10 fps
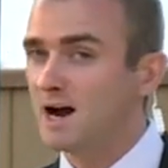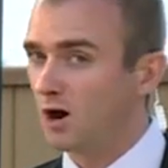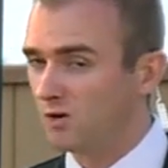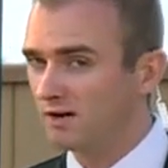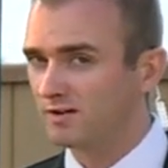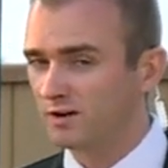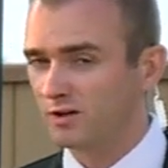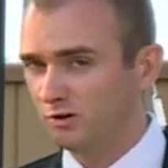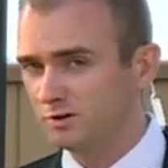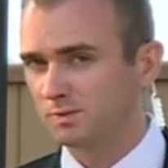
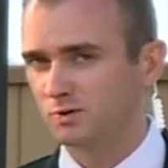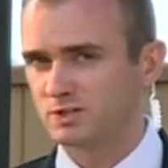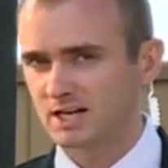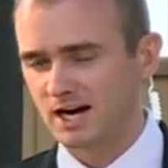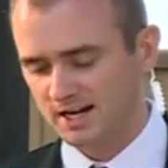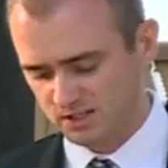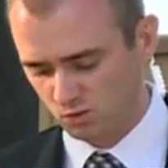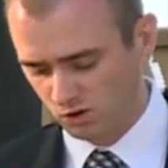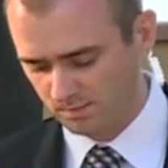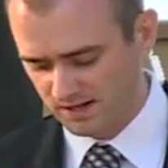However, those blue
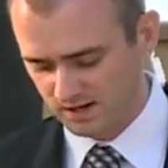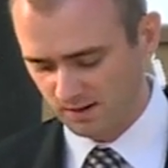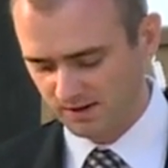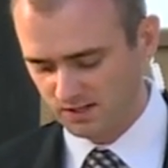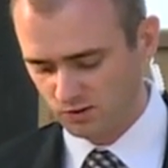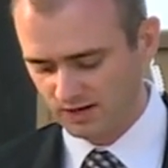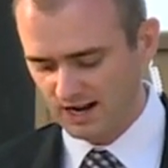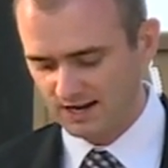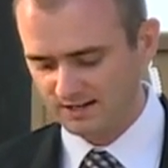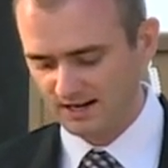skies will be coming to
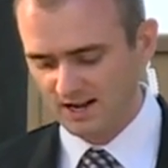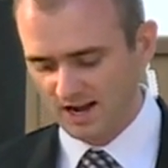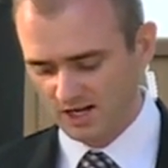an end